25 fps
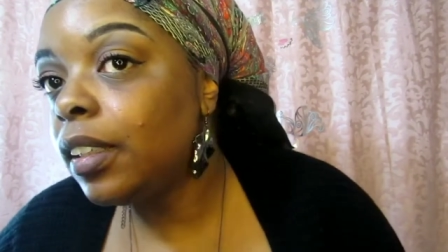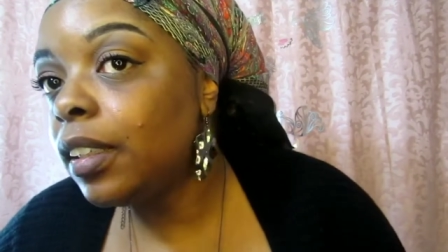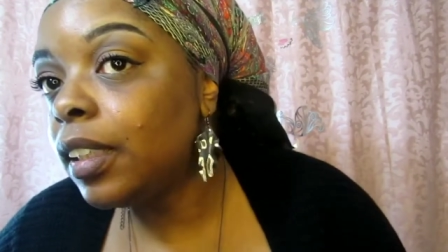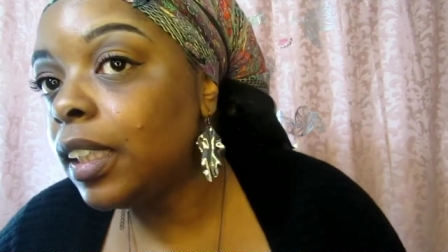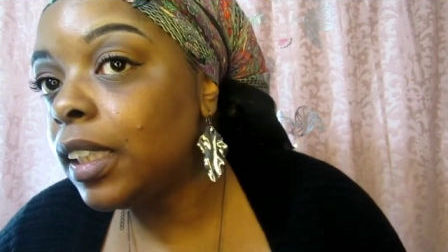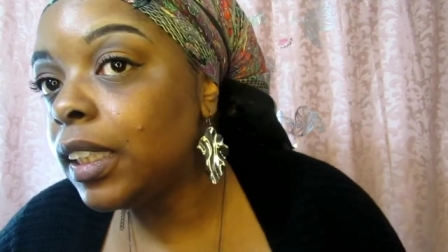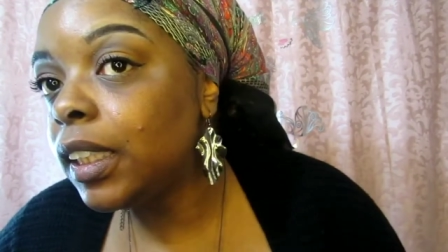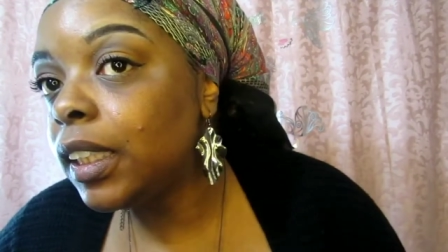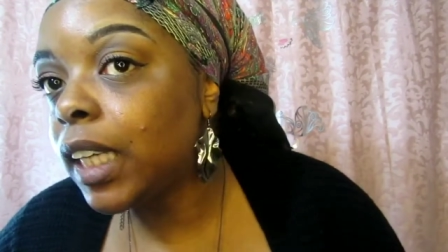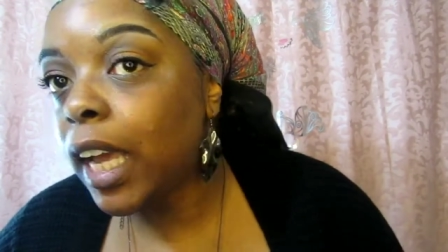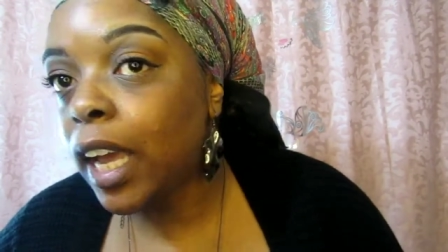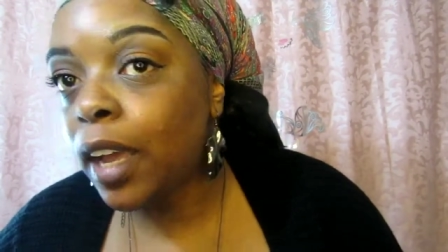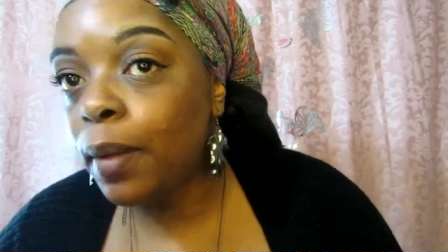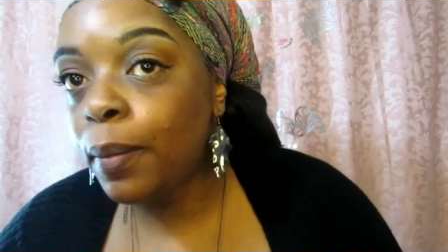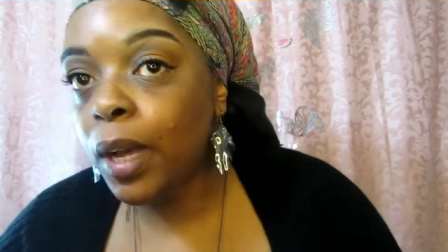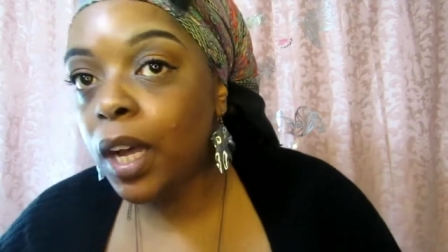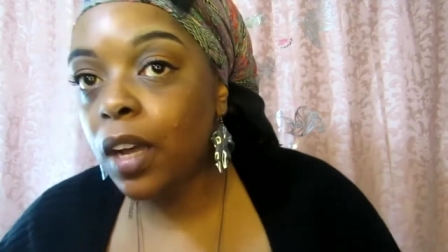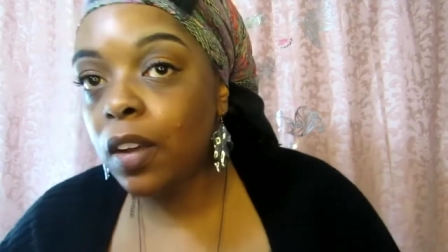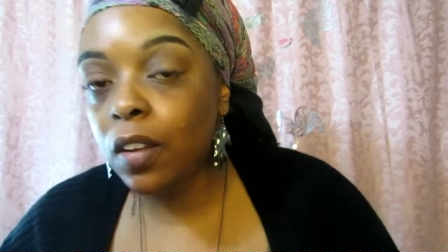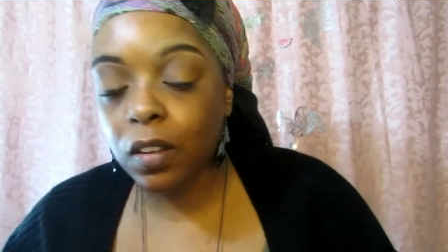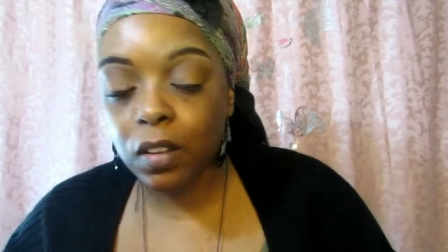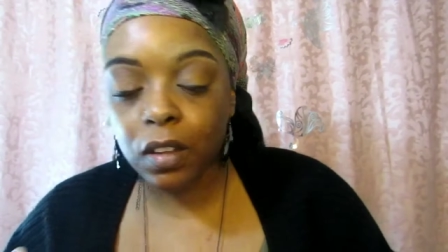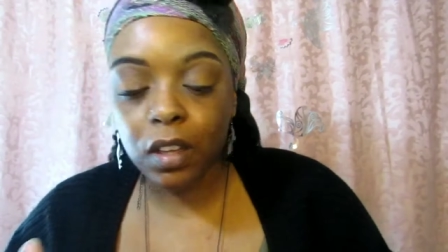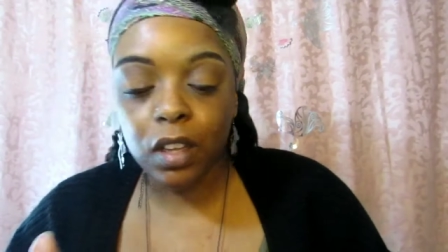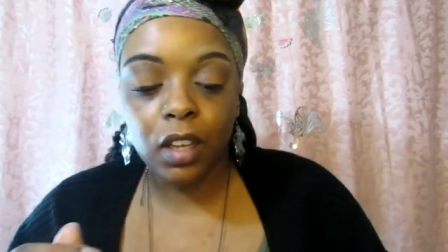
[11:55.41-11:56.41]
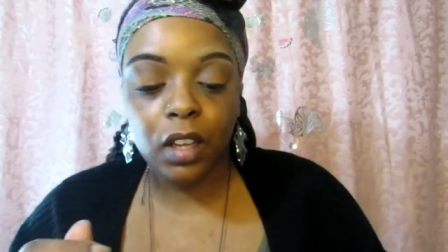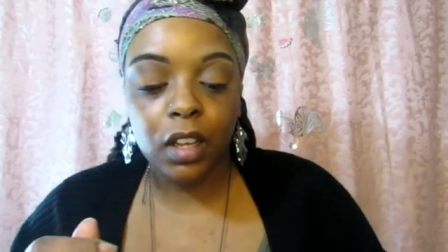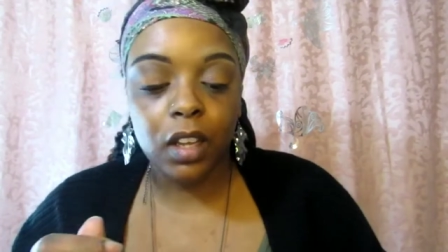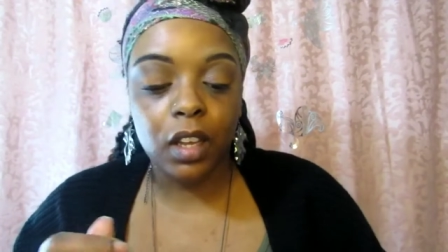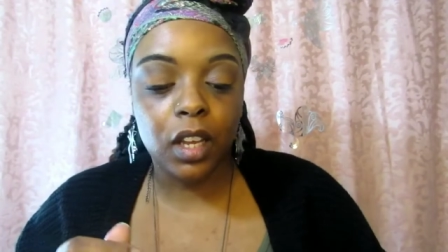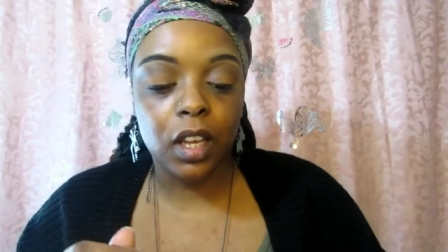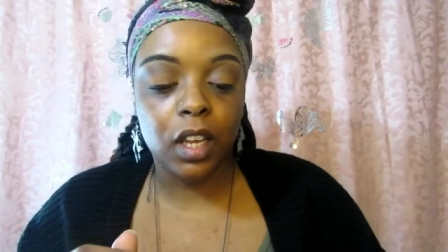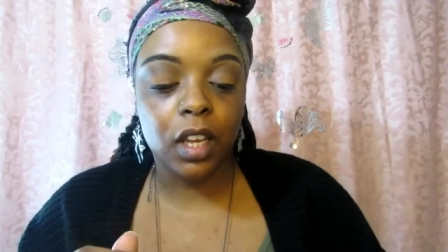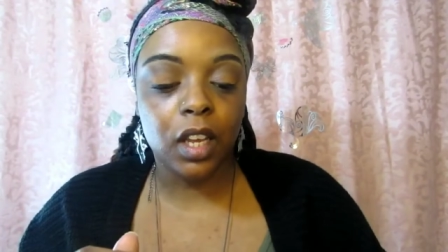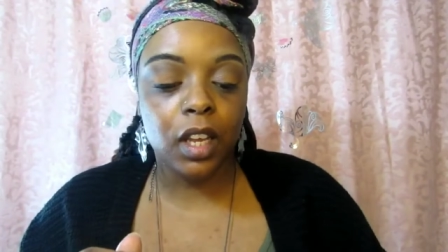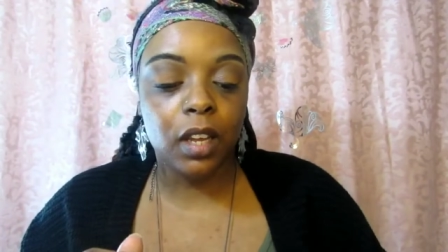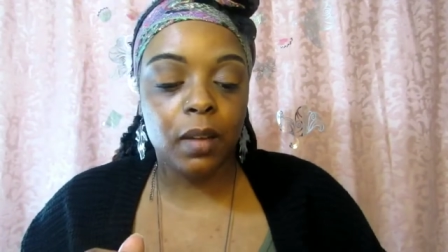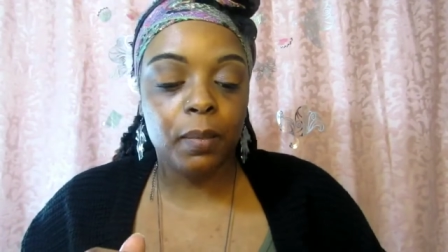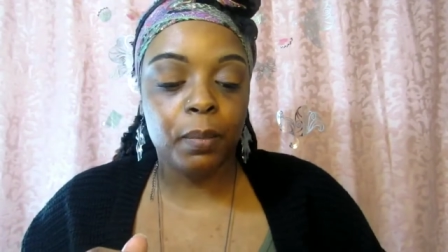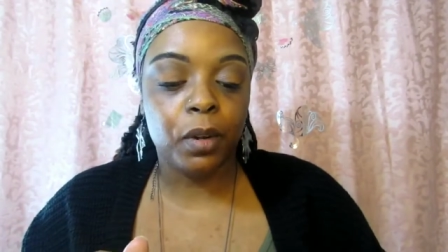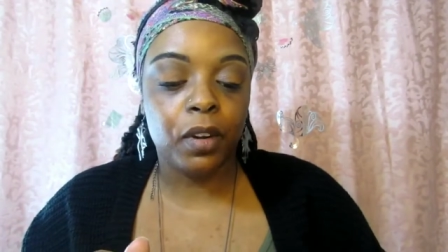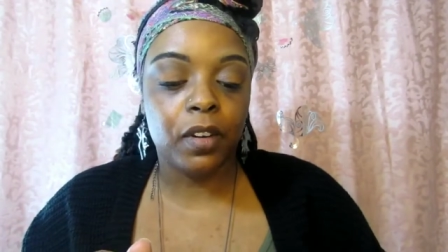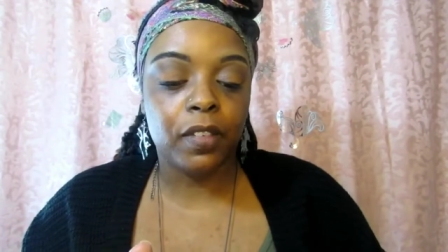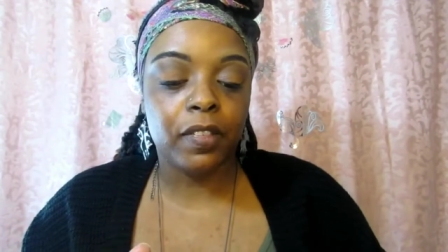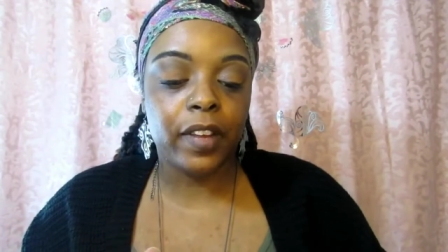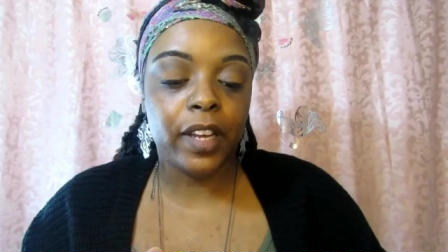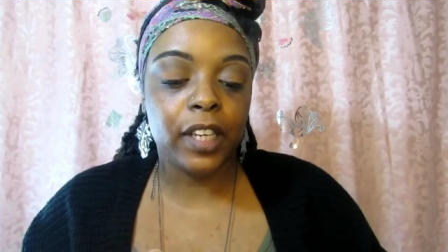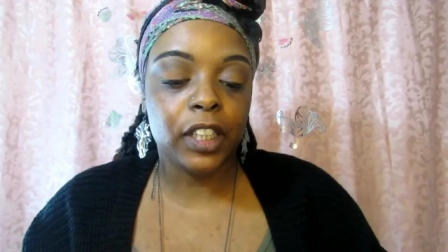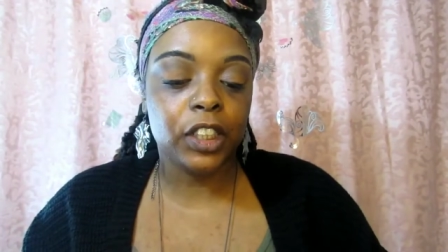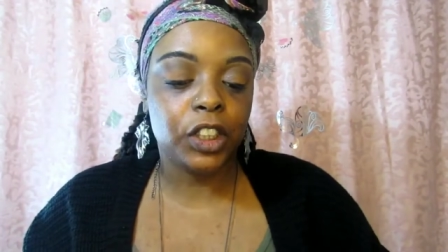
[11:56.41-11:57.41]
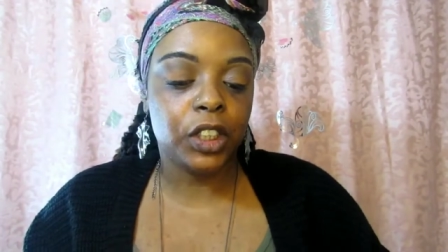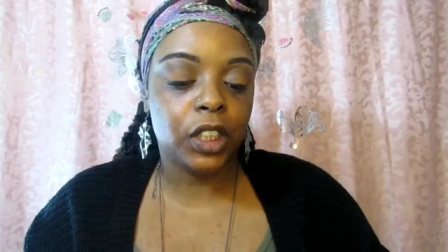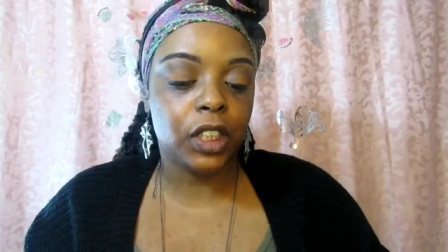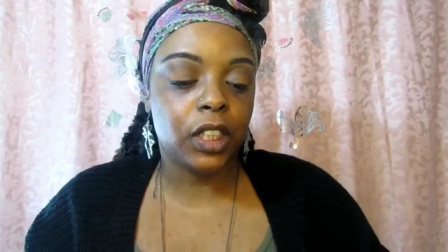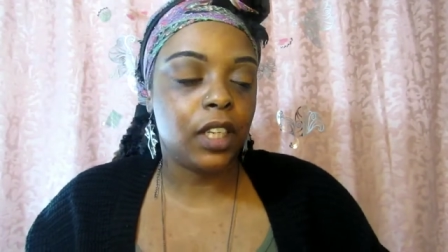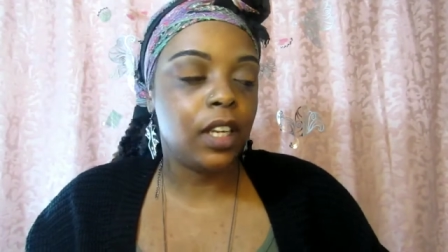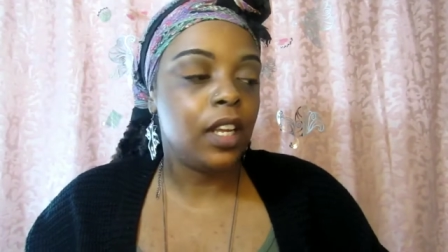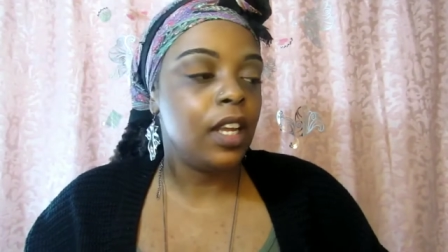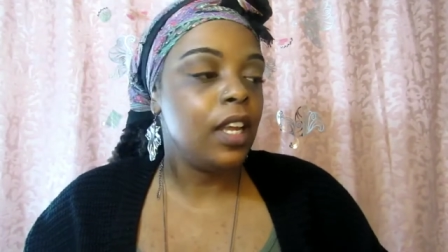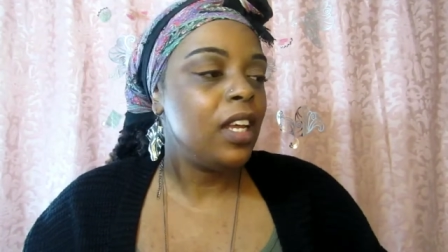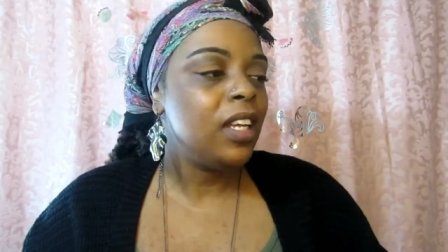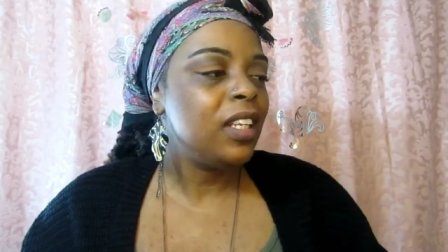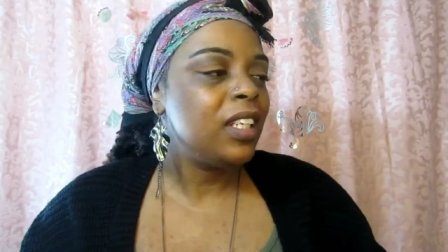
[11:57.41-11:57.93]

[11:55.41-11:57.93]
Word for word: this came out um, perfection.